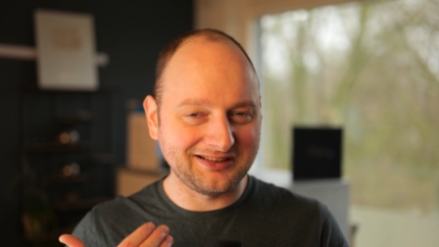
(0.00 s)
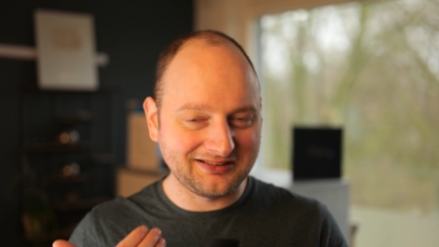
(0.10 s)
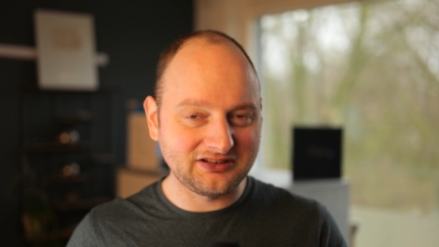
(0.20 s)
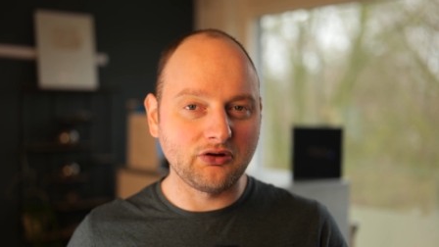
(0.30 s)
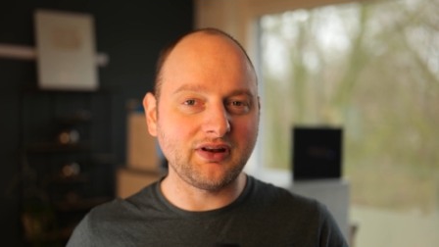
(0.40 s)

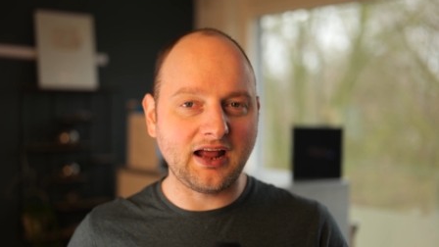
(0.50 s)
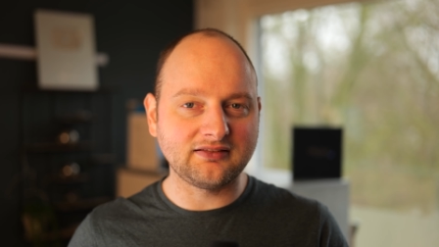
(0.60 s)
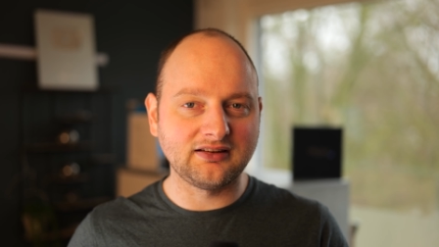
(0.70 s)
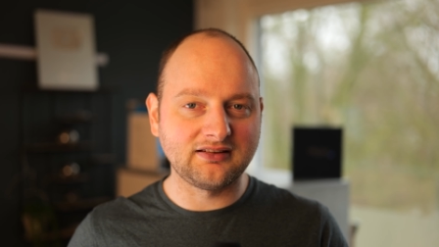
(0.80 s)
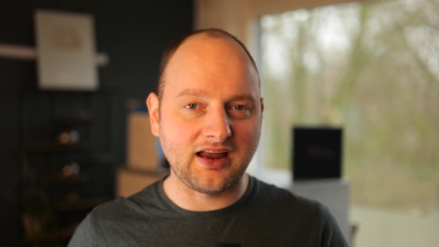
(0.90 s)
It's still an
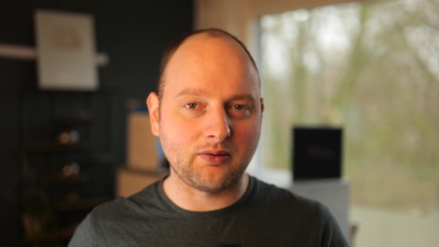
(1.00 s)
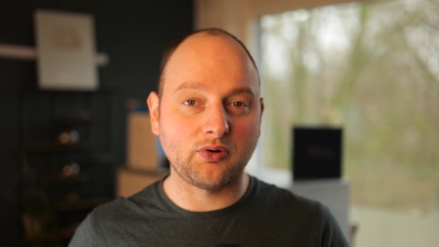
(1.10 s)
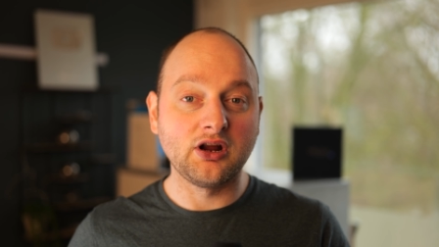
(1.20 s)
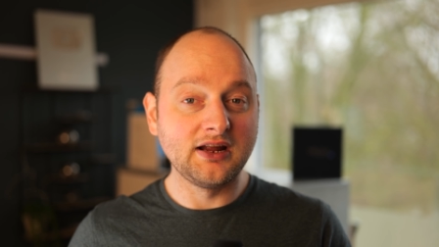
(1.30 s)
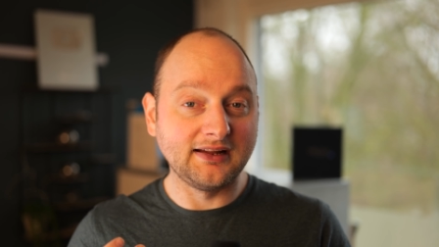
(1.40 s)
excellent
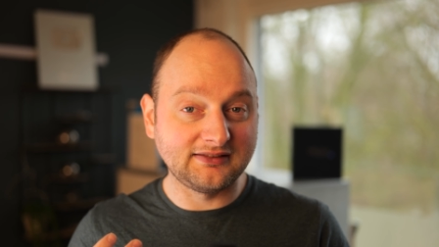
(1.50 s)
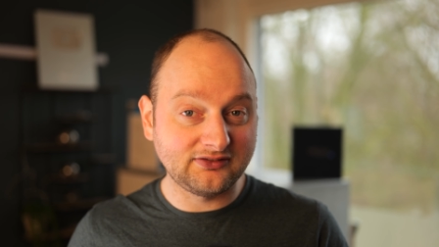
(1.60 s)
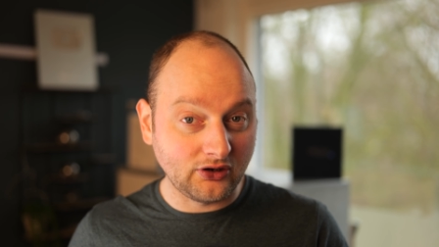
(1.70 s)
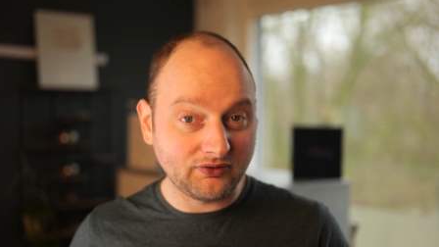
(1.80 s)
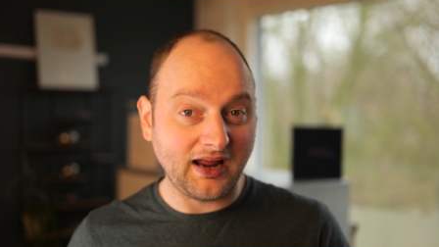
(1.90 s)
camera, it's
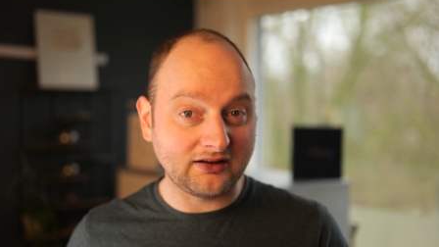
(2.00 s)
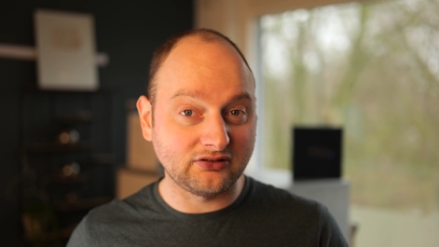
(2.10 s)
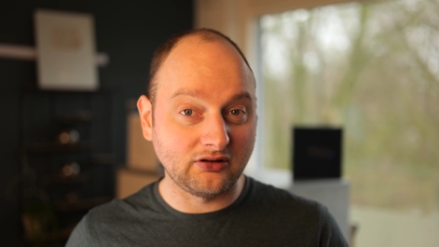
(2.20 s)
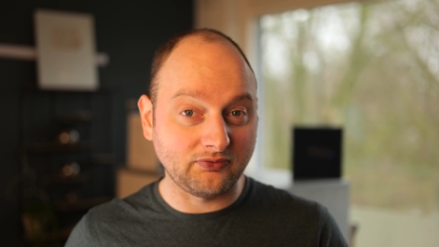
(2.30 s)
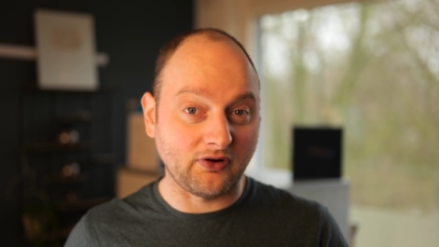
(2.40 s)
still an
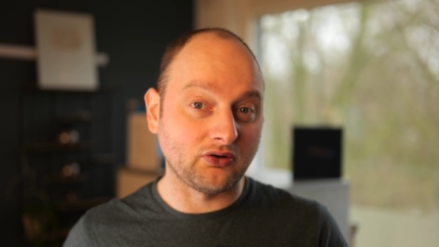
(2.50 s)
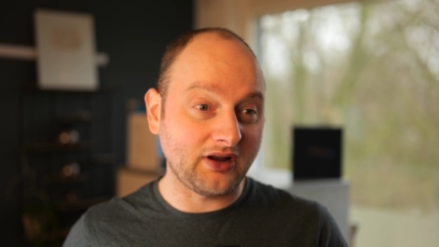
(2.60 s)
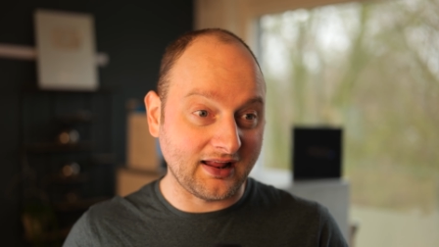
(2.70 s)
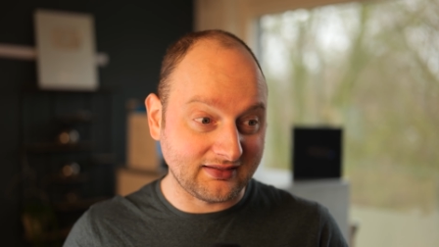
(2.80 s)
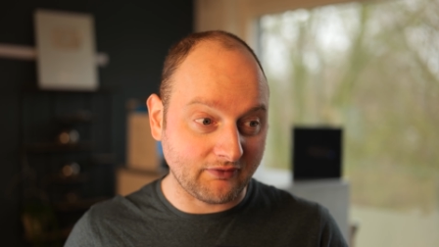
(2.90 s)
excellent
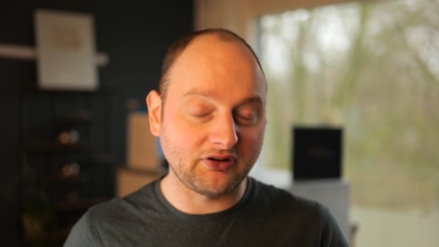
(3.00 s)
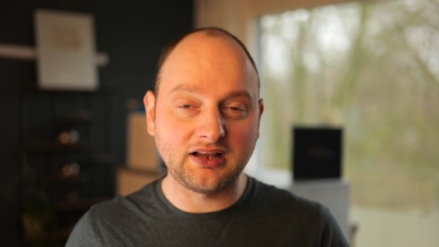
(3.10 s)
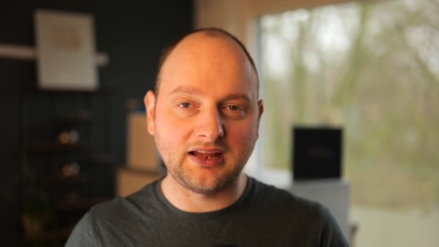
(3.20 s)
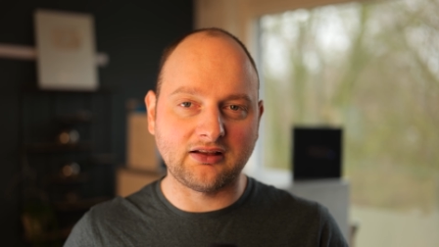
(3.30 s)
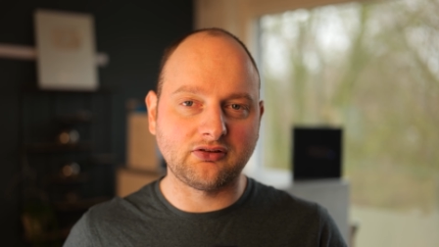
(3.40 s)
phone and
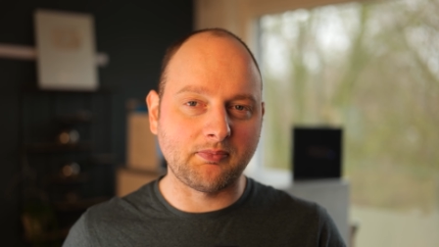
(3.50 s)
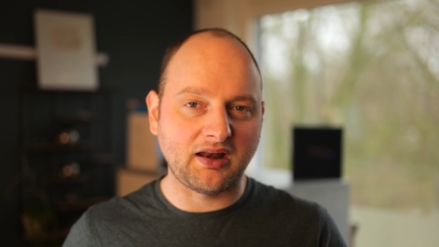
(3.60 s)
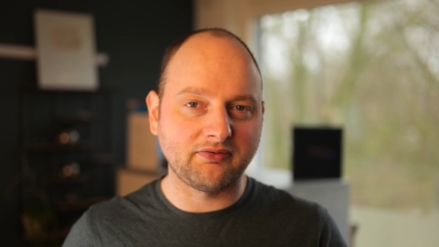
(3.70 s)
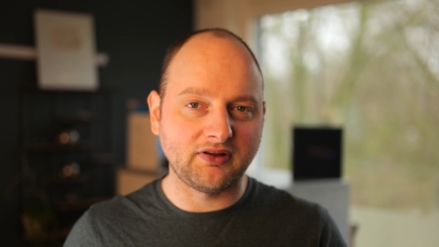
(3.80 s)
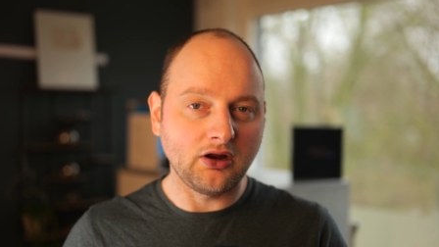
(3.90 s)
definitely has the
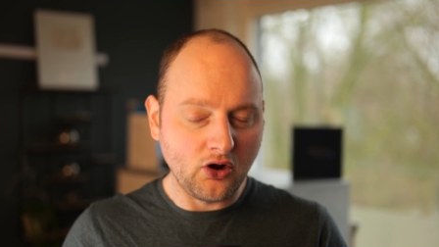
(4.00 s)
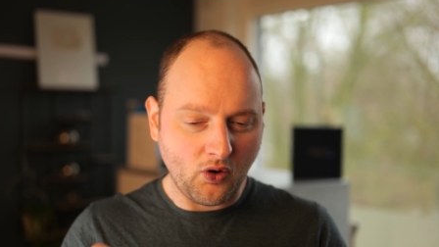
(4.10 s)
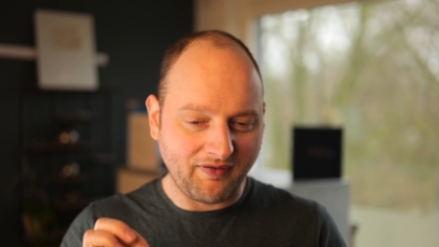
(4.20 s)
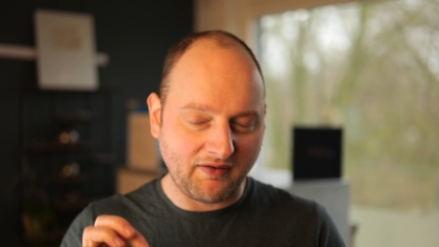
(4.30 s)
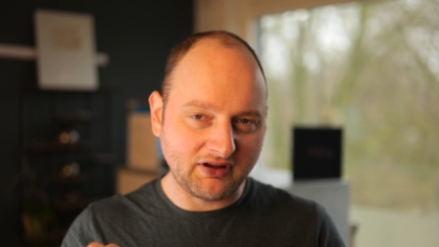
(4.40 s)
benefit
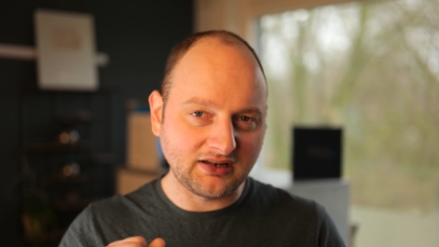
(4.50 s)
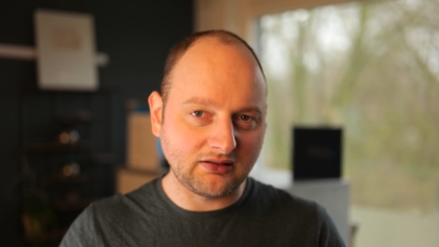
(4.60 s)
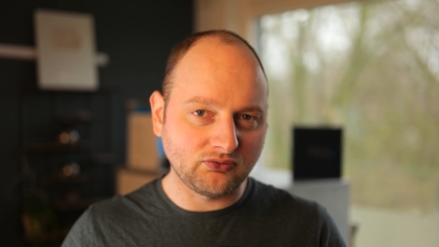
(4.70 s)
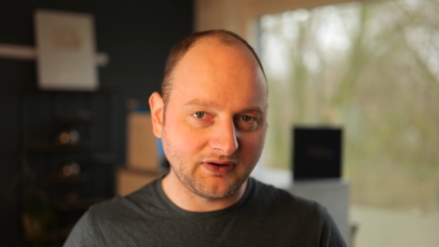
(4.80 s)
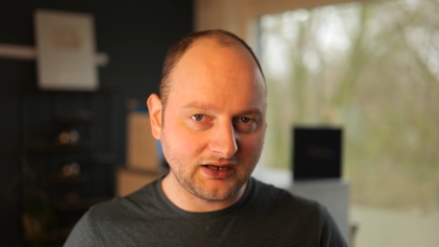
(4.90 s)
of having
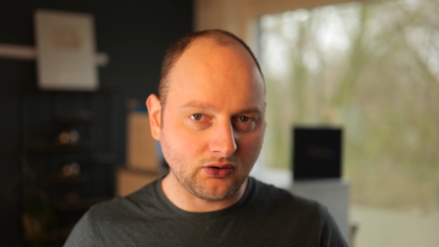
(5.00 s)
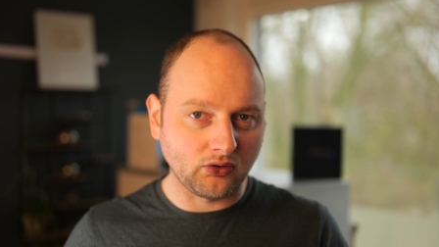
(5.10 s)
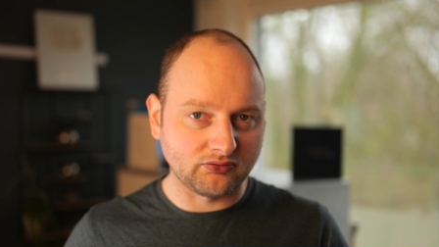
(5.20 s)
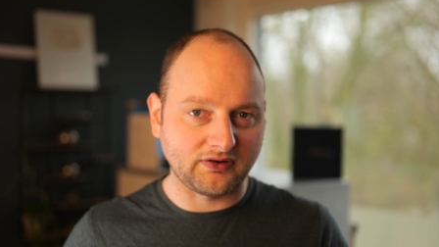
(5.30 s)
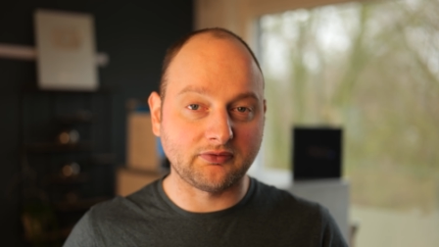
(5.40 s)
that 3D
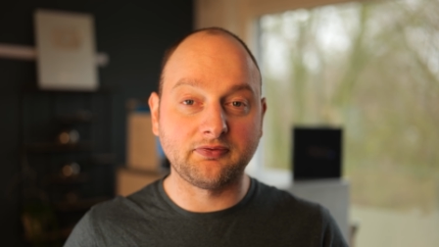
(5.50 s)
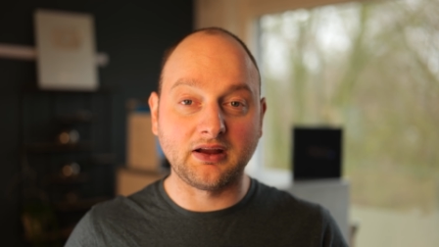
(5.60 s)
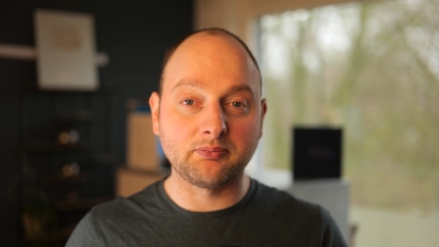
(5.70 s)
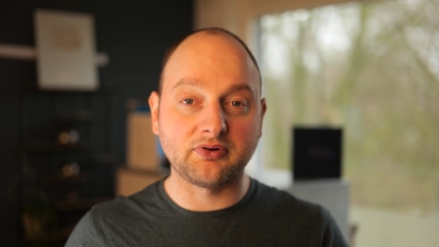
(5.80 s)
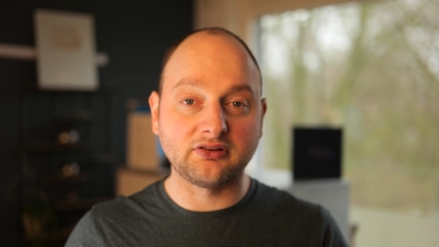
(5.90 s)
Ultra
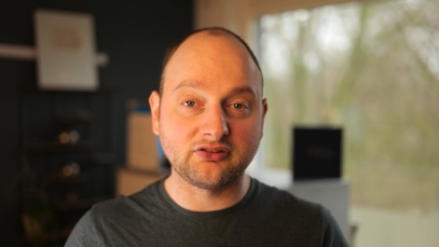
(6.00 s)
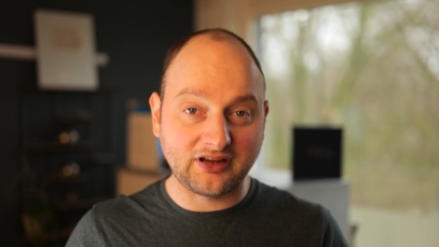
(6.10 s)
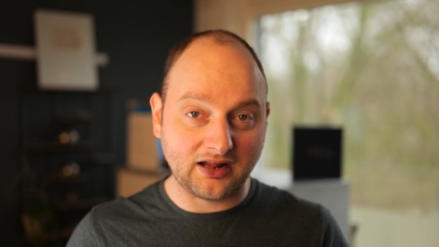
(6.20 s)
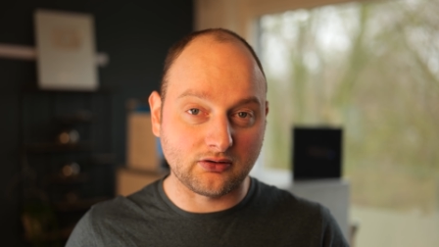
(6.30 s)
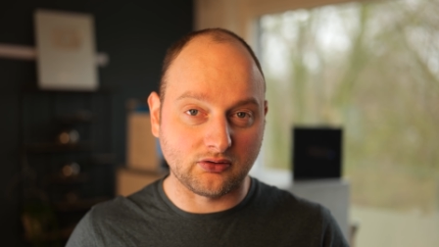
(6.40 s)
fingerprint
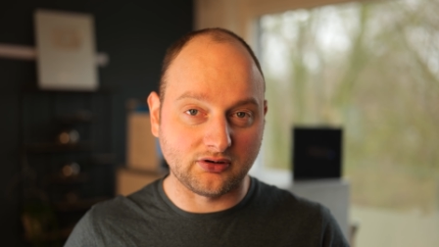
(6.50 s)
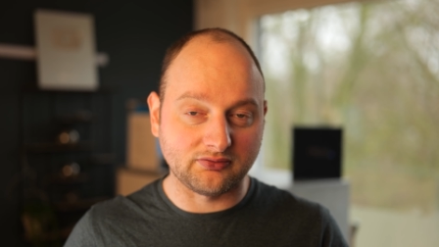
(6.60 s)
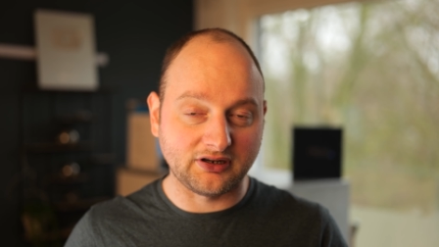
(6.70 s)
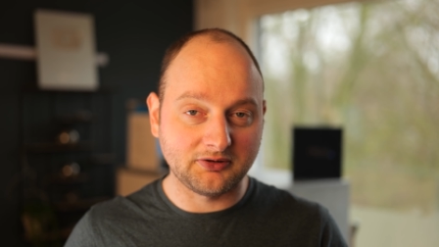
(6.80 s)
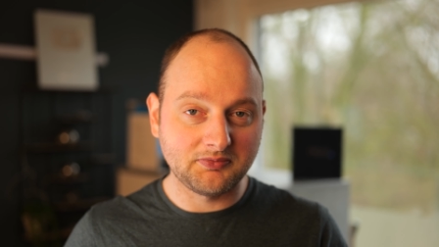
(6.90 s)
scanner
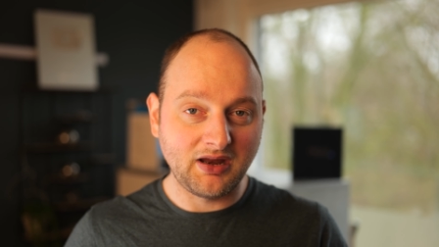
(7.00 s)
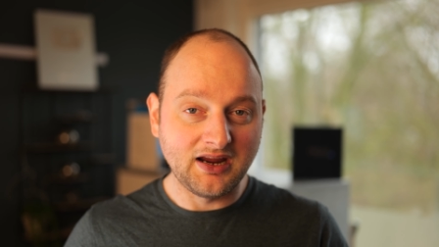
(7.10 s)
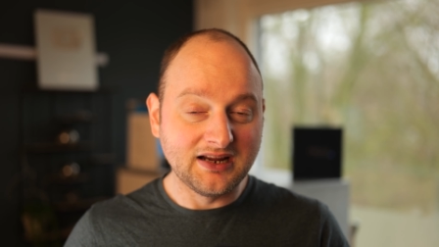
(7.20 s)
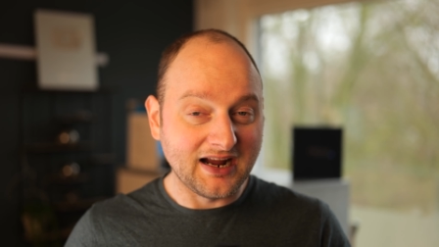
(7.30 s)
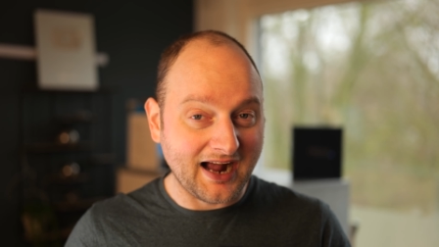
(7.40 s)
under it.
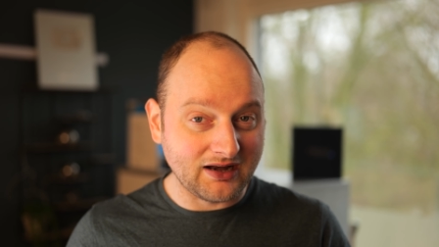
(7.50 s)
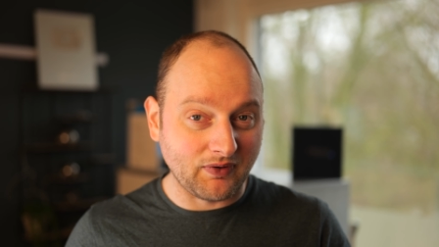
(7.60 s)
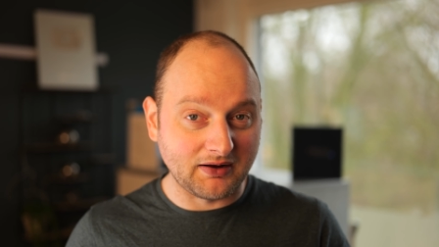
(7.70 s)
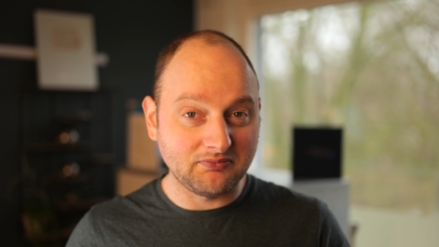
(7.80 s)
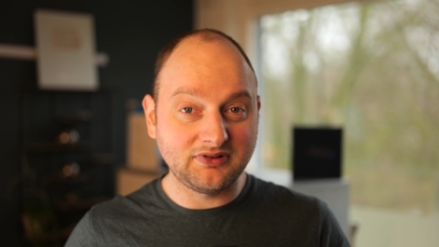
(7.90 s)
Either
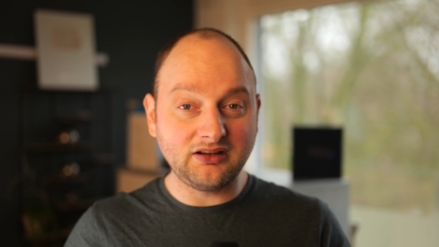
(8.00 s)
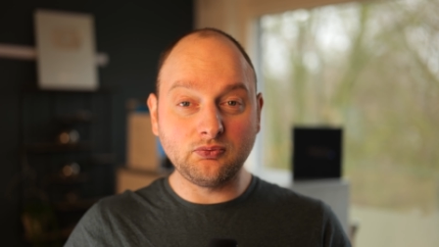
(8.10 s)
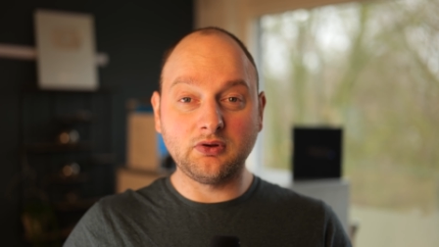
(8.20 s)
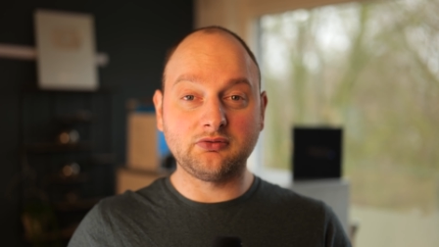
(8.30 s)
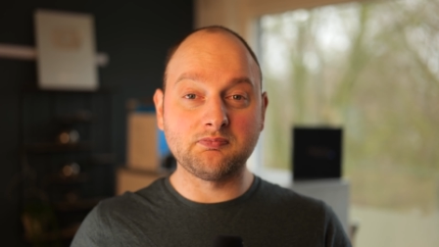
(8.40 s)
way,
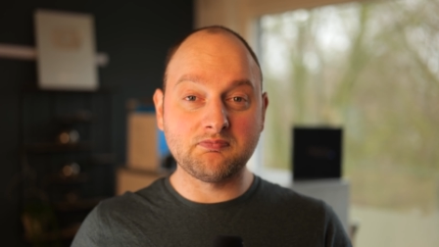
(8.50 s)
this was